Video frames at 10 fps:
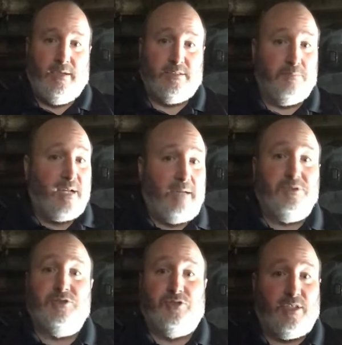Sometimes
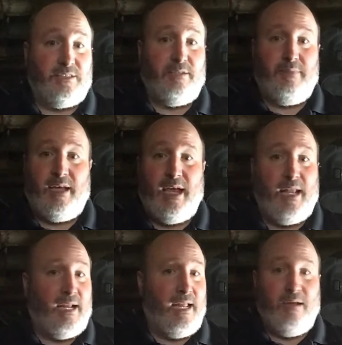your trusted
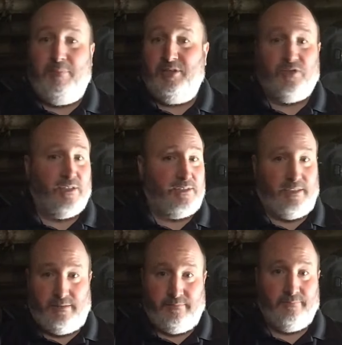mechanic can't be trusted.